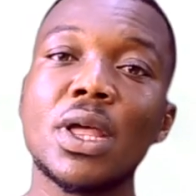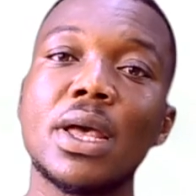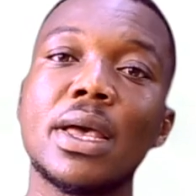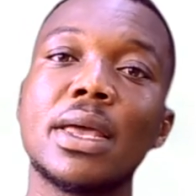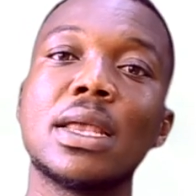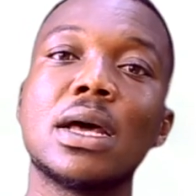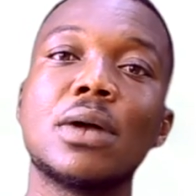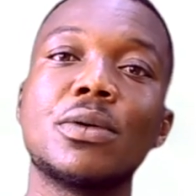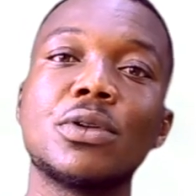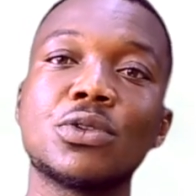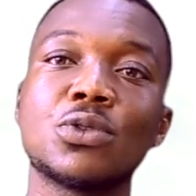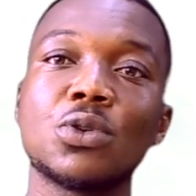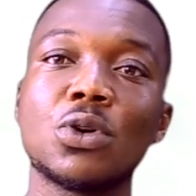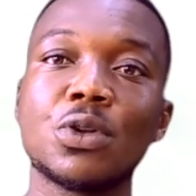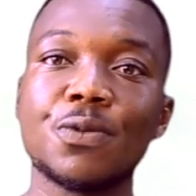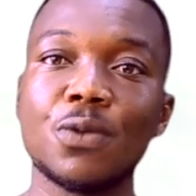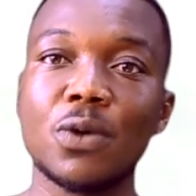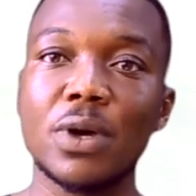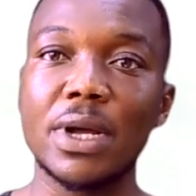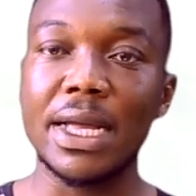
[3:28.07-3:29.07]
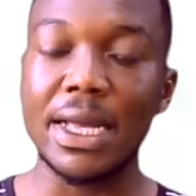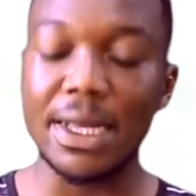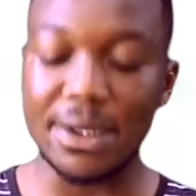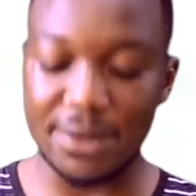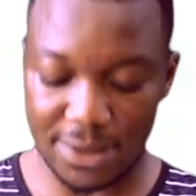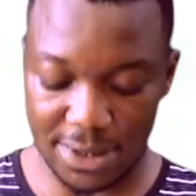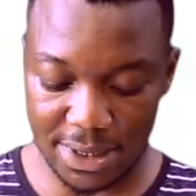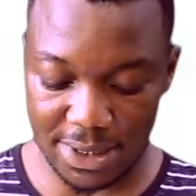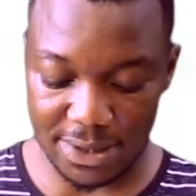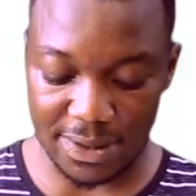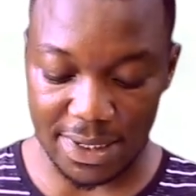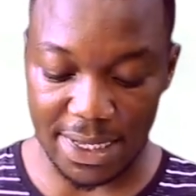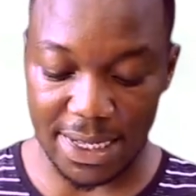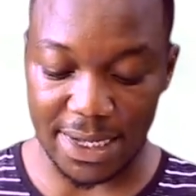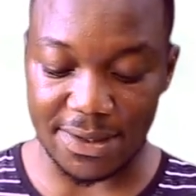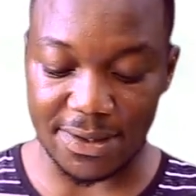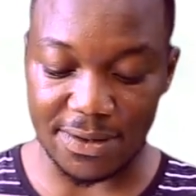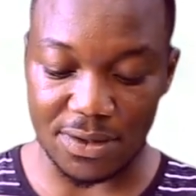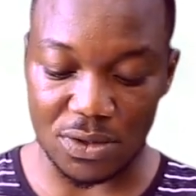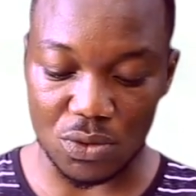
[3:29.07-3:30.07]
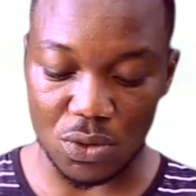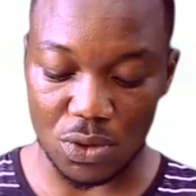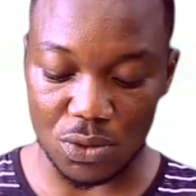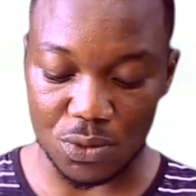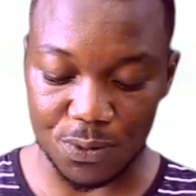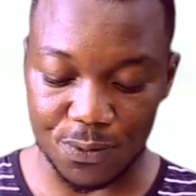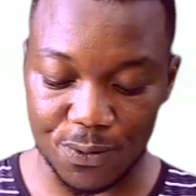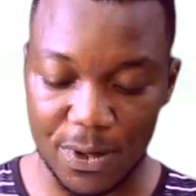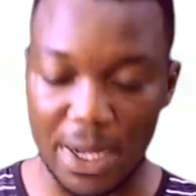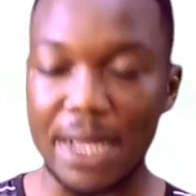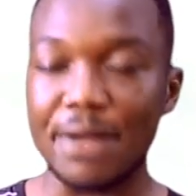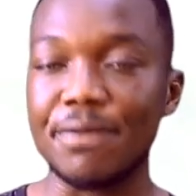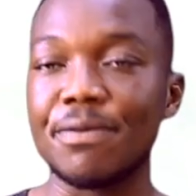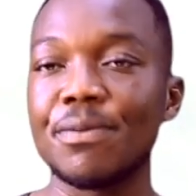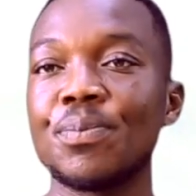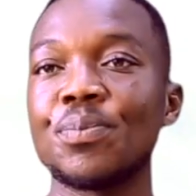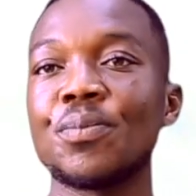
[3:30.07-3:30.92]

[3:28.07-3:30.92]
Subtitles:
And our result for x is equal to 5.